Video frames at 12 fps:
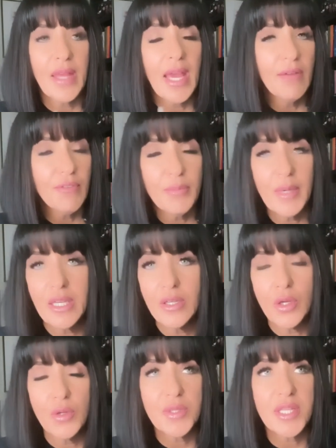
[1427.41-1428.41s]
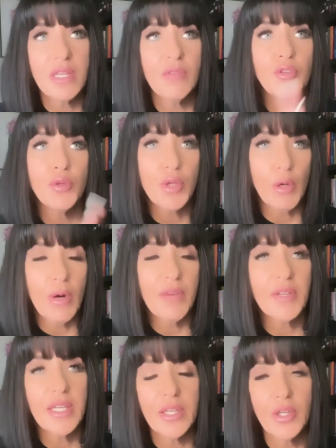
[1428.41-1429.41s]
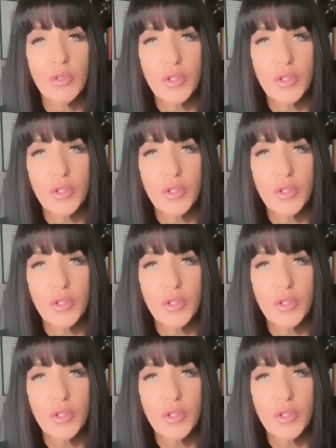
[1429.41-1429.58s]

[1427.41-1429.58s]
everybody knows that if you go off keto,